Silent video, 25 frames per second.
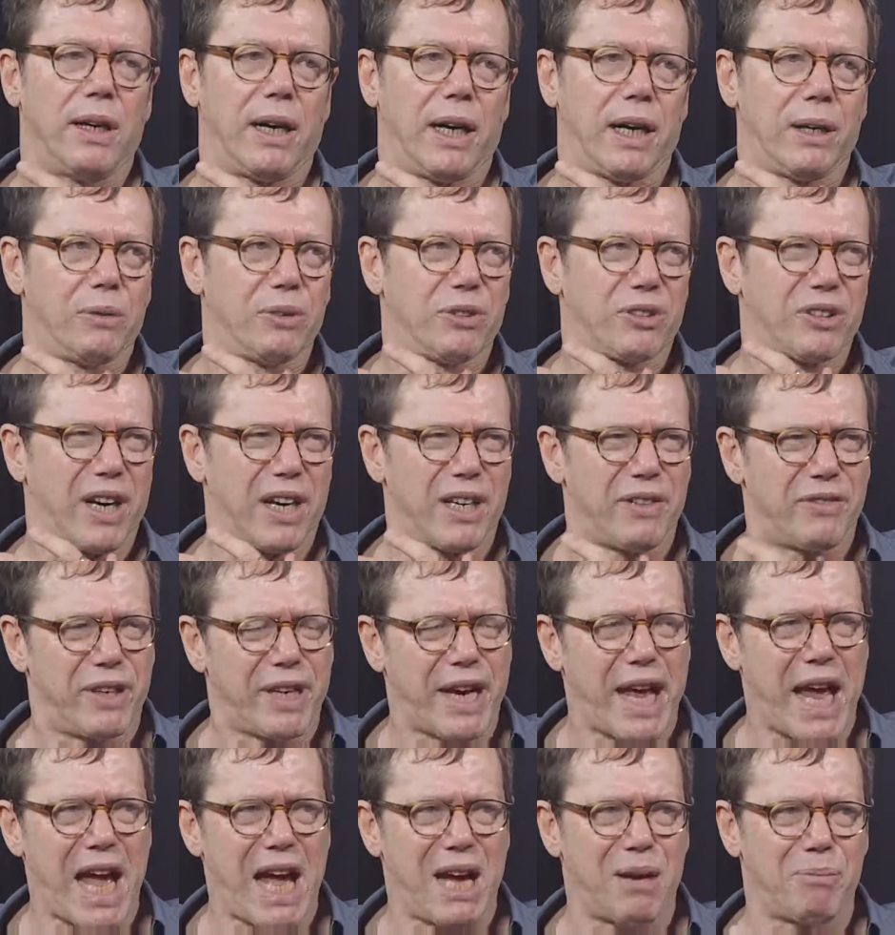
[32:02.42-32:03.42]
I was kind of
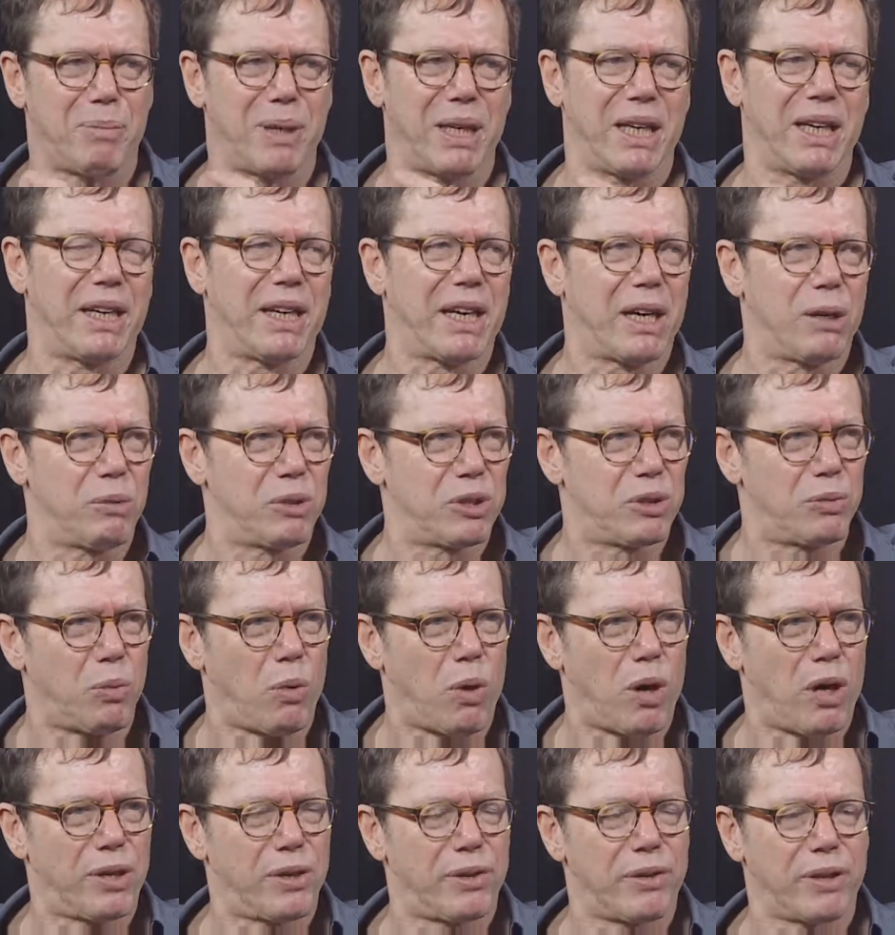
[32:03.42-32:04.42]
unhappy and I was
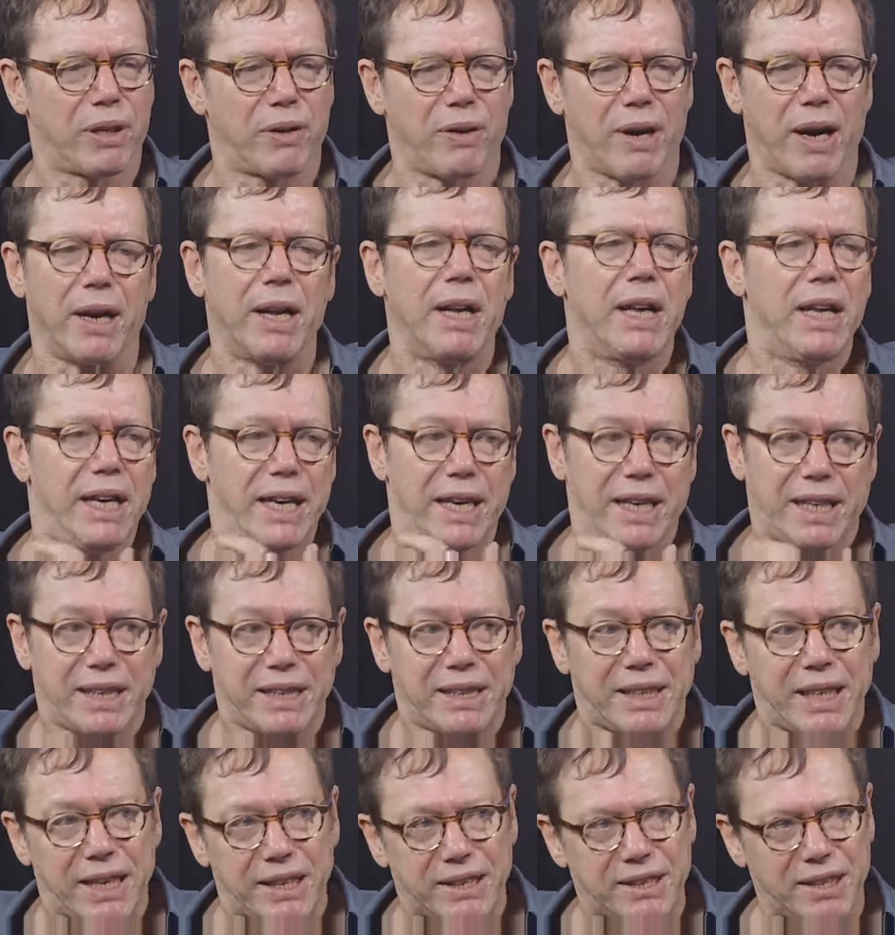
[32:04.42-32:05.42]
wandering around. It
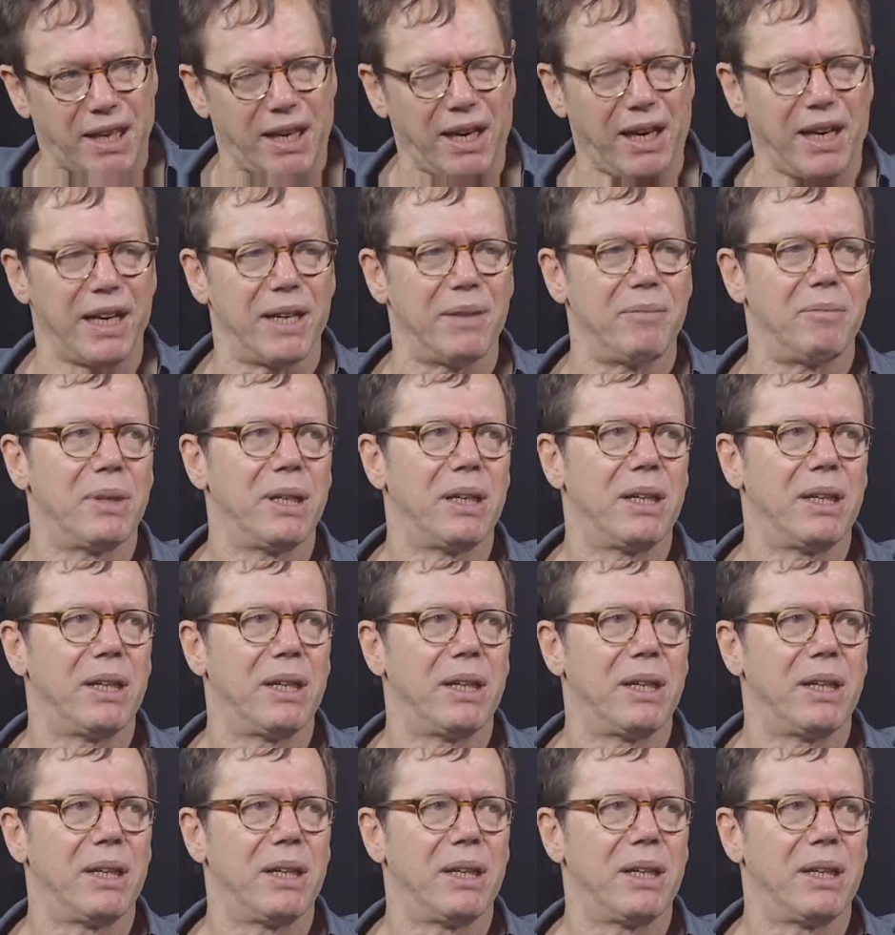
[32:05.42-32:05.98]
can take time.